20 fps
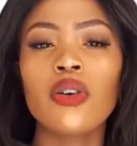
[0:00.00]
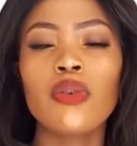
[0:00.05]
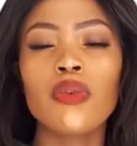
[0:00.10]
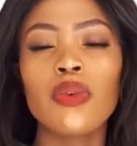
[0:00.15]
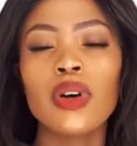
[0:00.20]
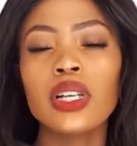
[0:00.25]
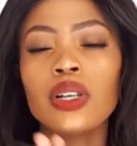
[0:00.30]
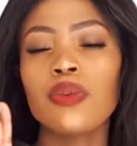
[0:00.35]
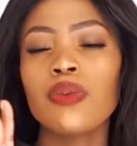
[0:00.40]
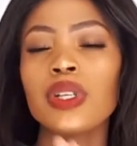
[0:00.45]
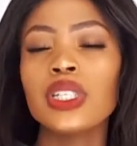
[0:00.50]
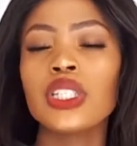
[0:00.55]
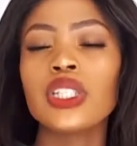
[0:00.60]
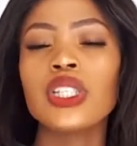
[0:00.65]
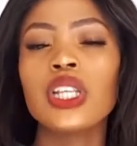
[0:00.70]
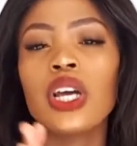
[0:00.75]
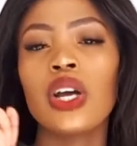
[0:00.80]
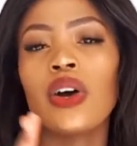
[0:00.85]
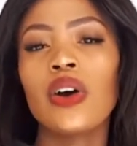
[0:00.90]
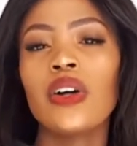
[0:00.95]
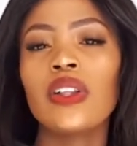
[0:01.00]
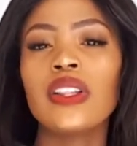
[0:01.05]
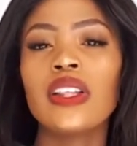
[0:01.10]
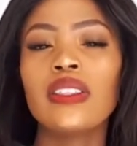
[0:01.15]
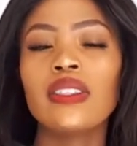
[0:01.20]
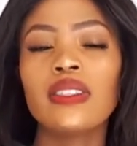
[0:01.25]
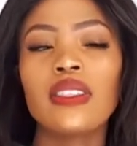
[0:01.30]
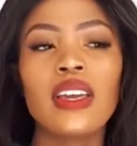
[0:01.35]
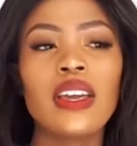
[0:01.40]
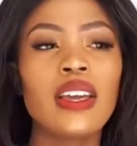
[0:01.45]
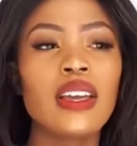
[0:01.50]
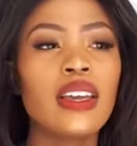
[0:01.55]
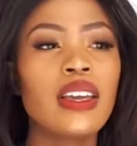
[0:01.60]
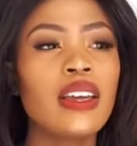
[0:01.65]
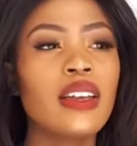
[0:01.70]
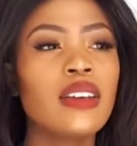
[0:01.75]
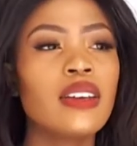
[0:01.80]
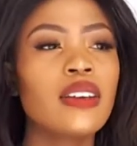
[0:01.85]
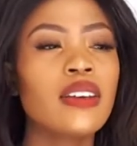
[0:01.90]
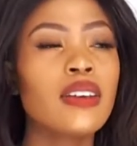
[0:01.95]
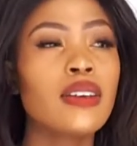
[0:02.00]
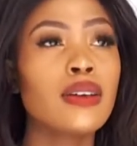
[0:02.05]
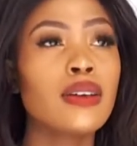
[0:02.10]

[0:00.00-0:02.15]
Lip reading: what do they call the thing again?